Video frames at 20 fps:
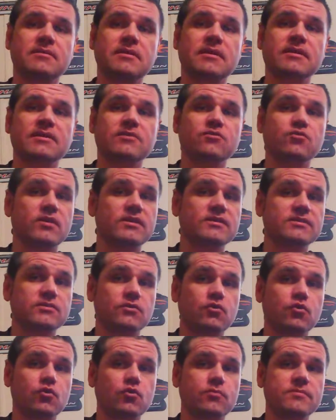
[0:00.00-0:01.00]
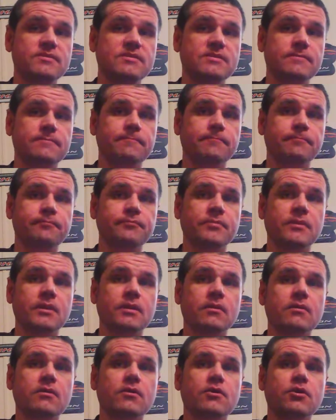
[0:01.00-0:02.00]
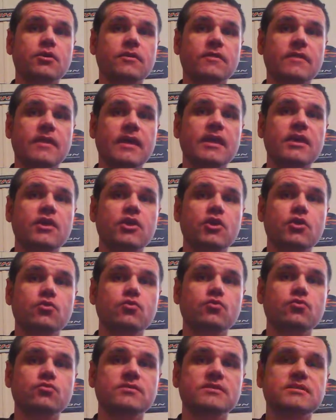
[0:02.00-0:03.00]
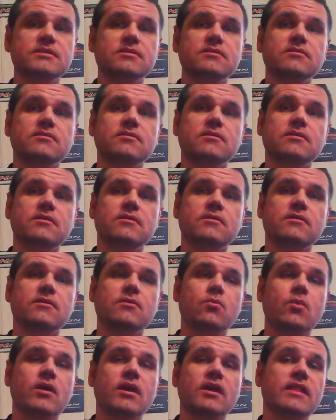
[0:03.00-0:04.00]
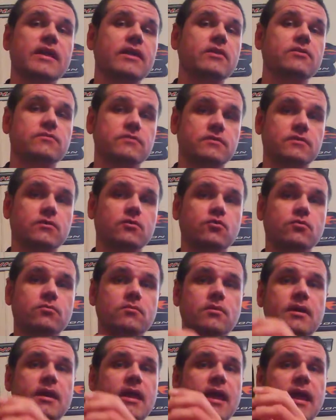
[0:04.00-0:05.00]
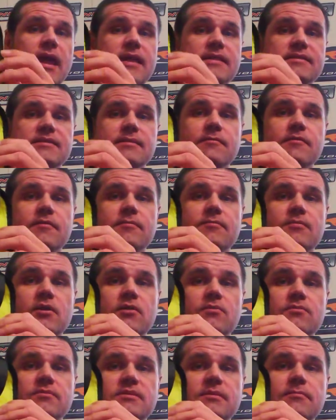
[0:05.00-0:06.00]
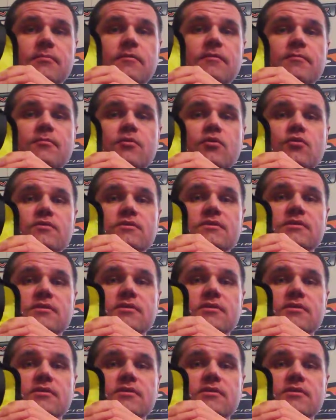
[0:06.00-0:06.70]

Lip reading: distress tubes, they use the regulator too, and some of them don't. Some of them use